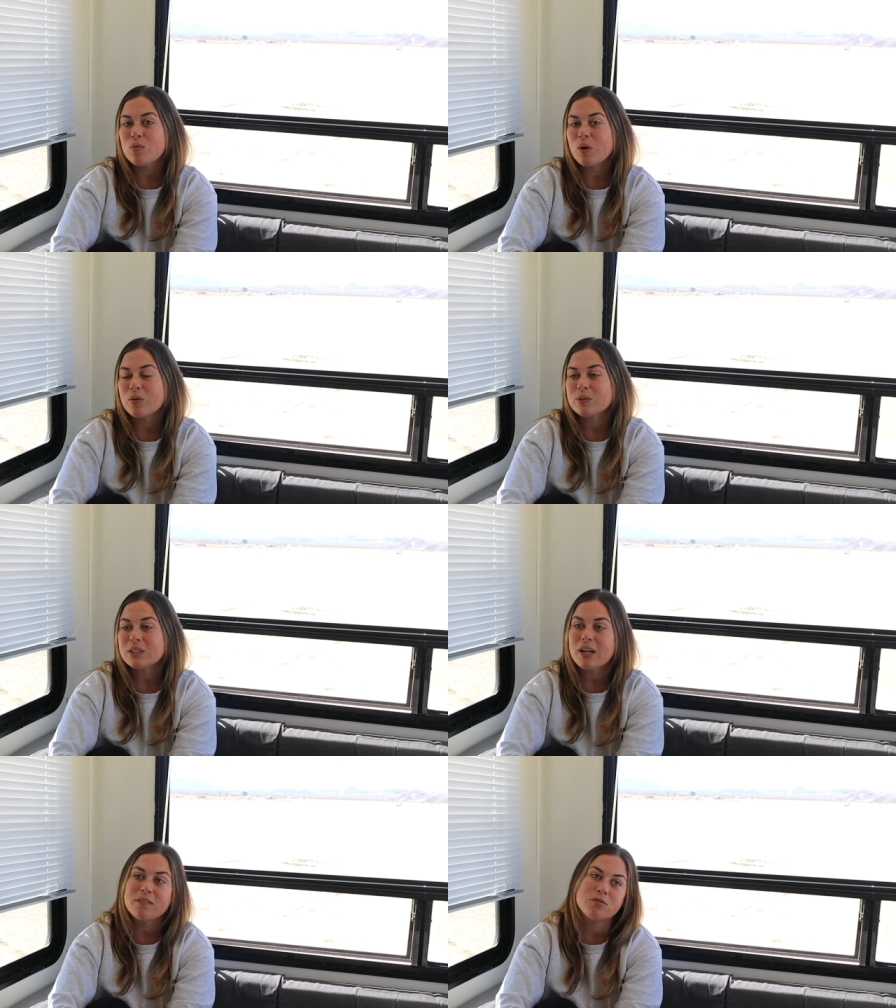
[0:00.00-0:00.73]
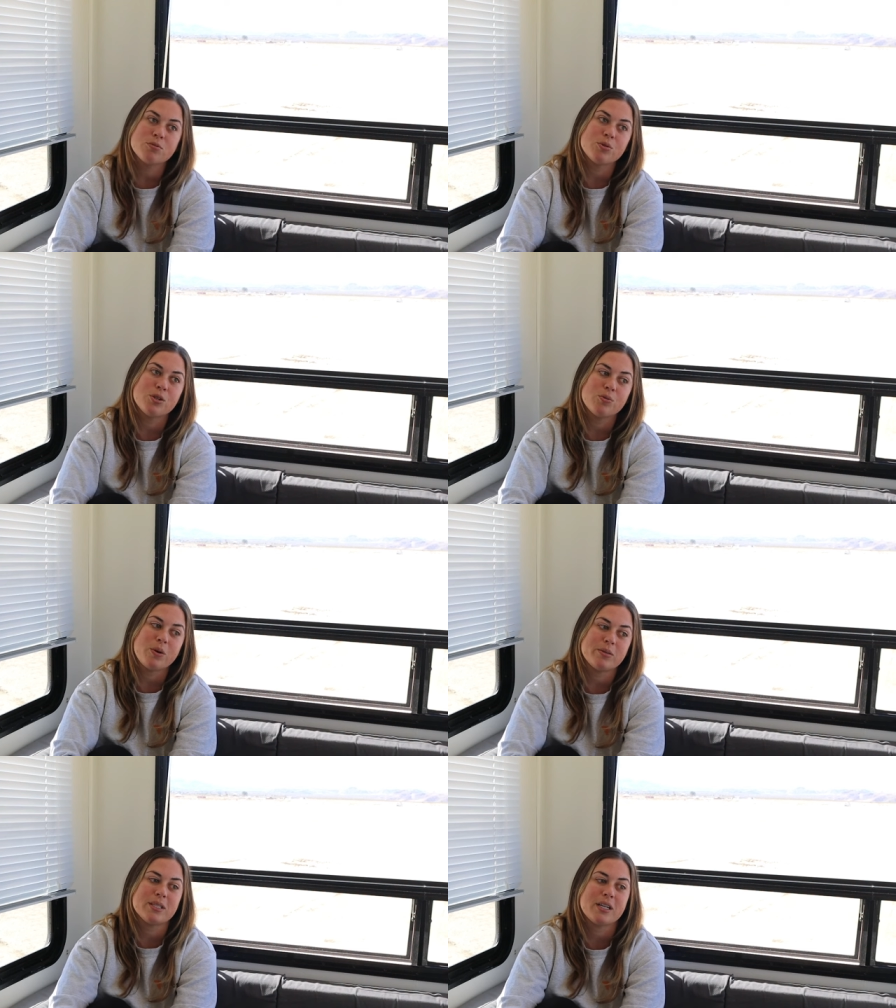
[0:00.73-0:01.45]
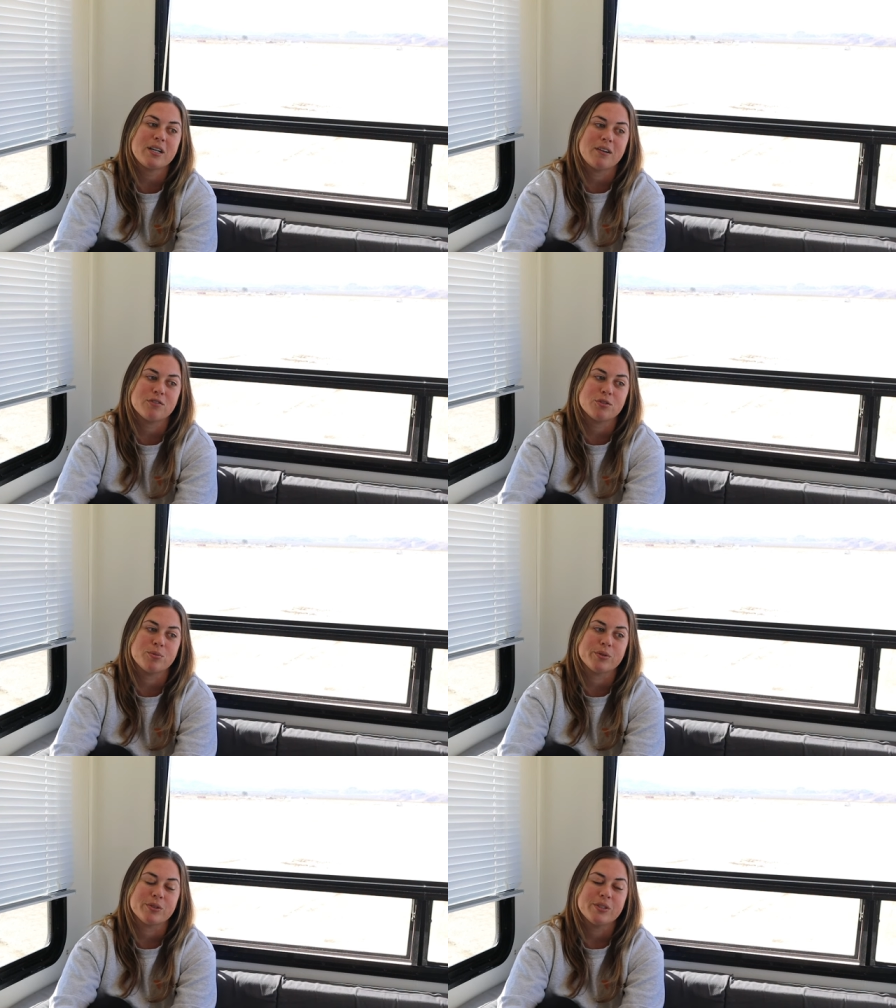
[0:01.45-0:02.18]
what was comfortable, what was
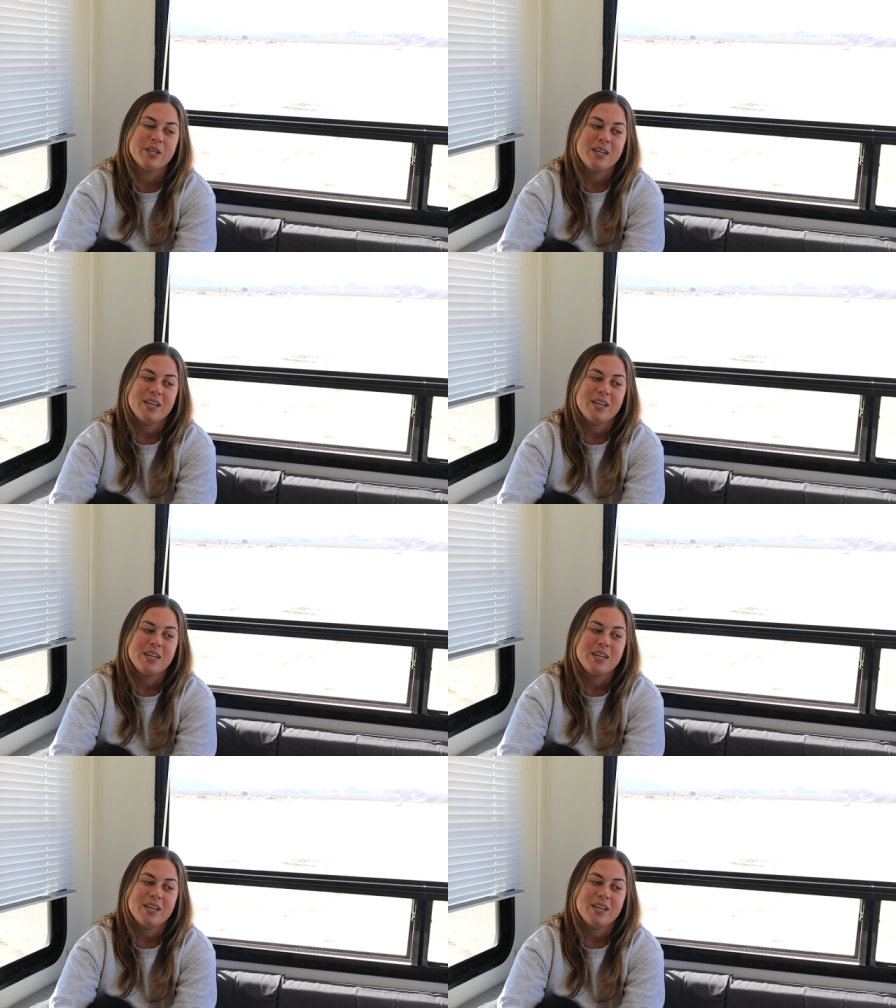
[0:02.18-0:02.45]
uncomfortable,